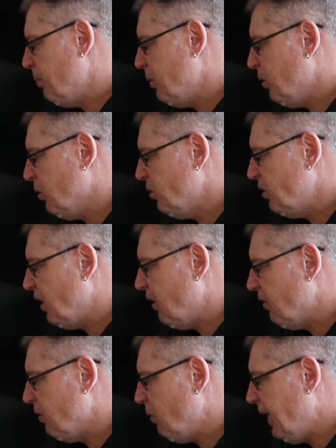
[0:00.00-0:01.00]
but
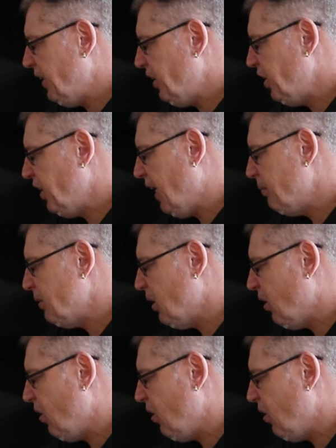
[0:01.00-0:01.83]
also the way it's shaped,